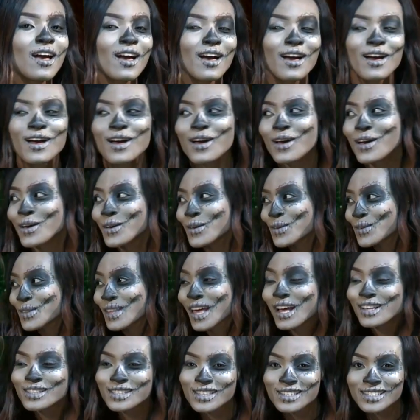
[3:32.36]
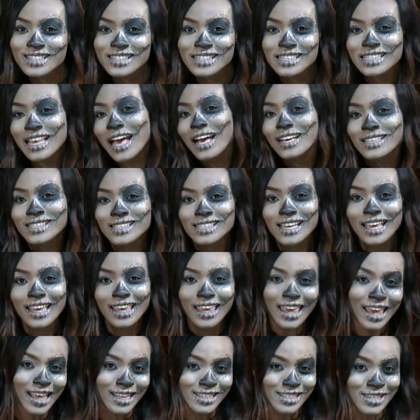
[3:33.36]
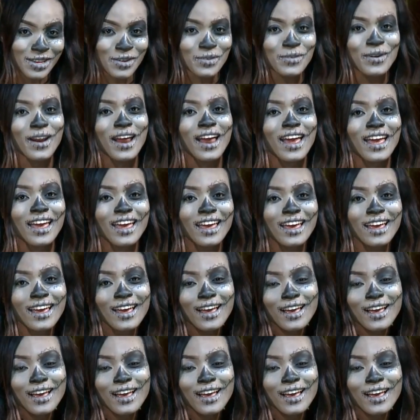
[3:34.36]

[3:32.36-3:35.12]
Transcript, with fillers: Oh, that's a sexy kitty, right?